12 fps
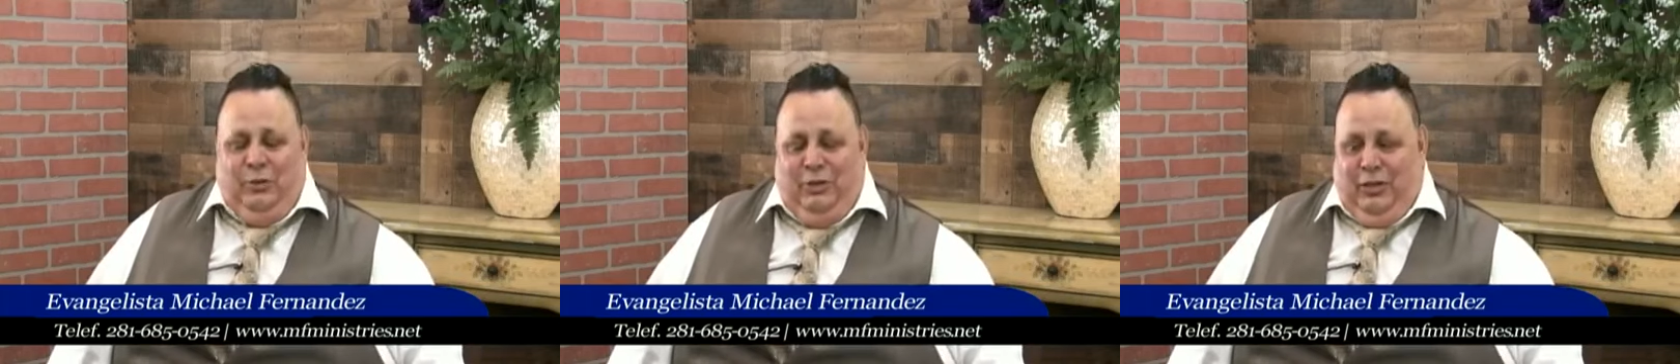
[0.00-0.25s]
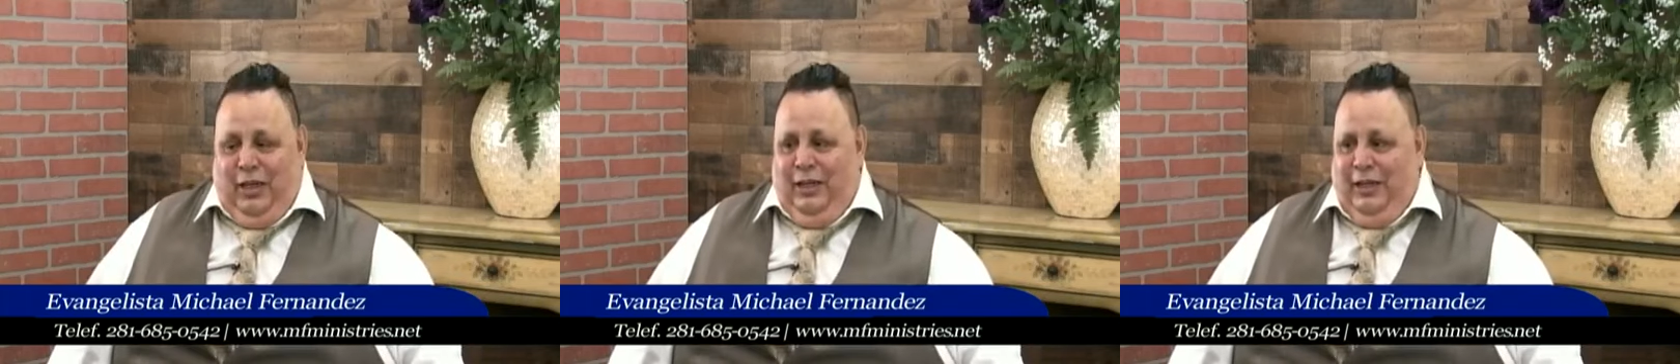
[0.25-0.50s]
you
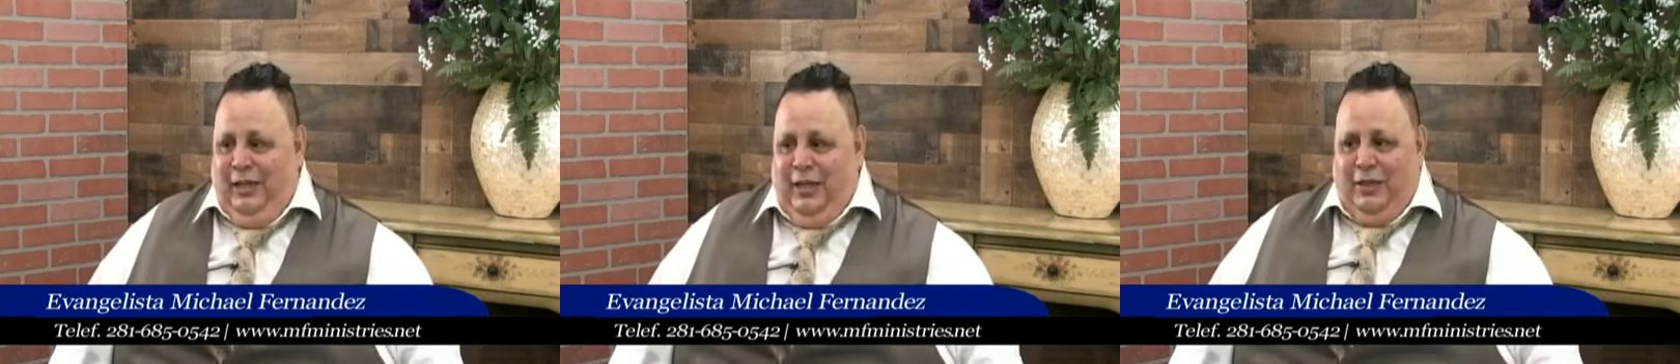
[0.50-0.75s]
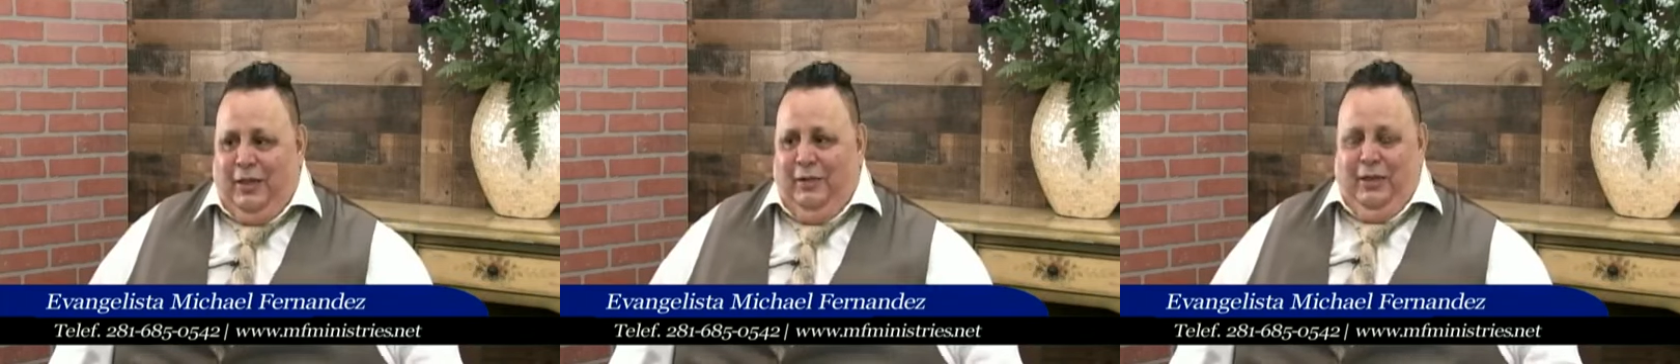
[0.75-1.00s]
say
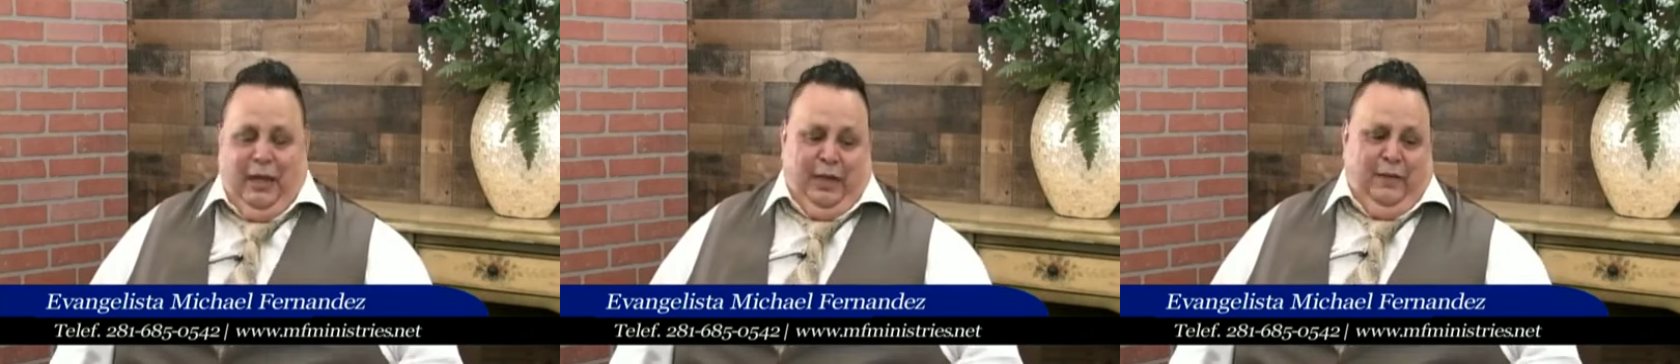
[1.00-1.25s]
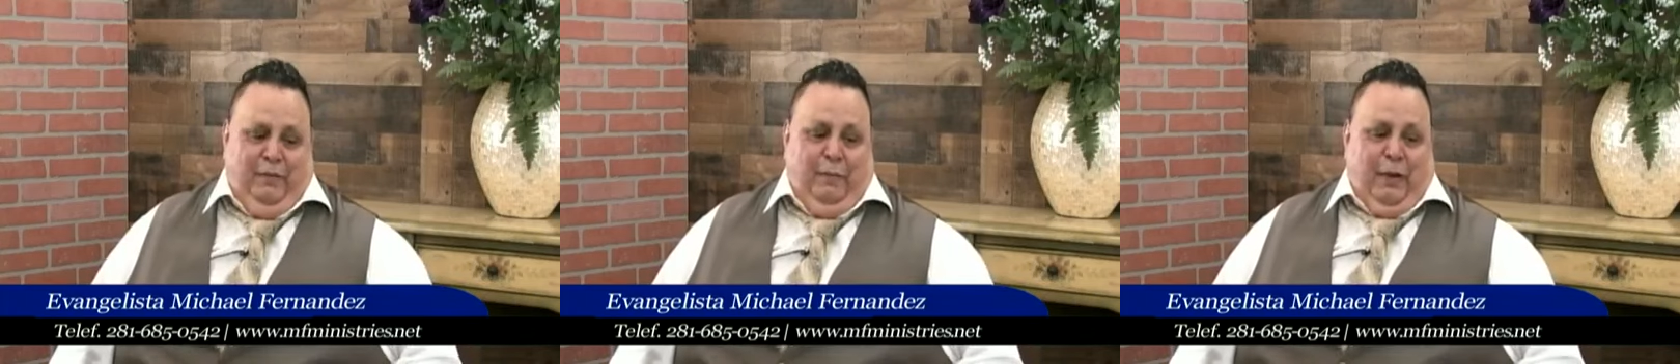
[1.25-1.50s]
nothing
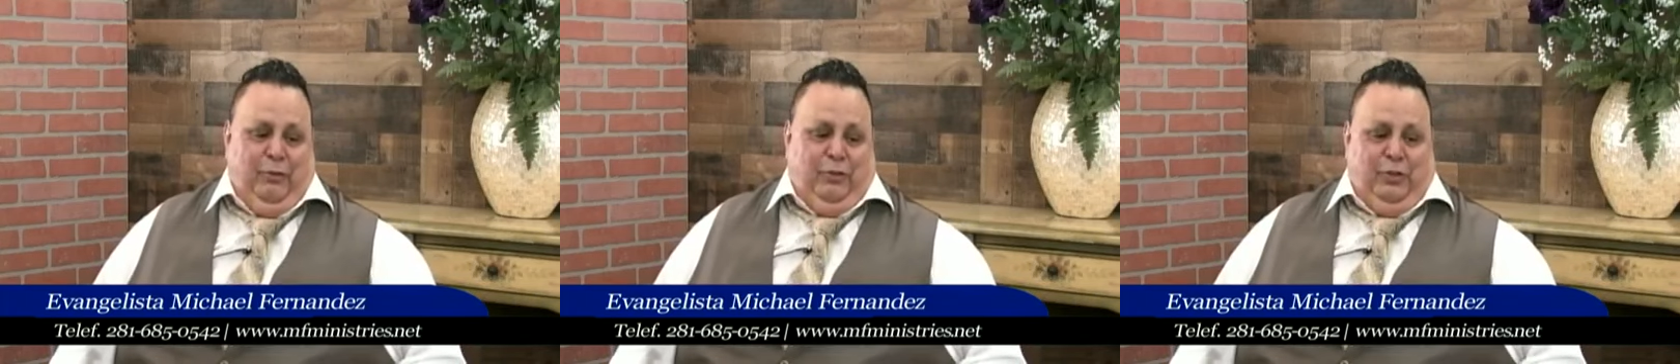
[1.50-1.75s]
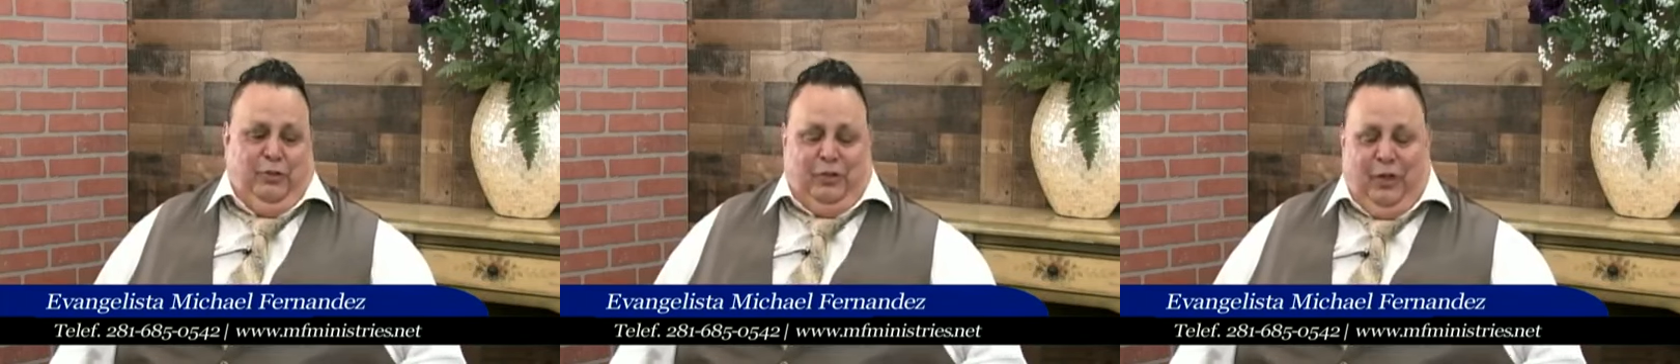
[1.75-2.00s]
negative
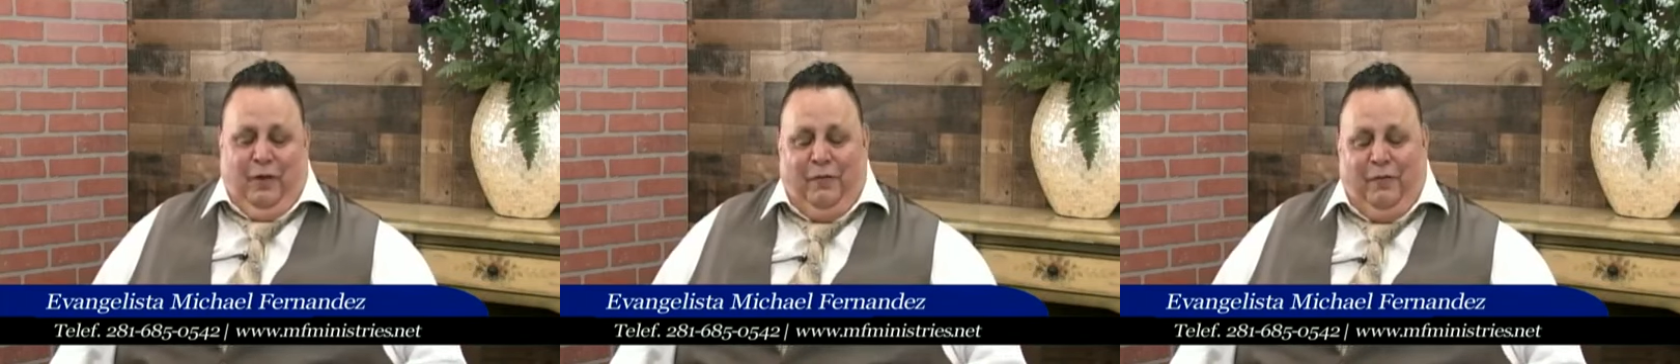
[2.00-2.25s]
about yourself.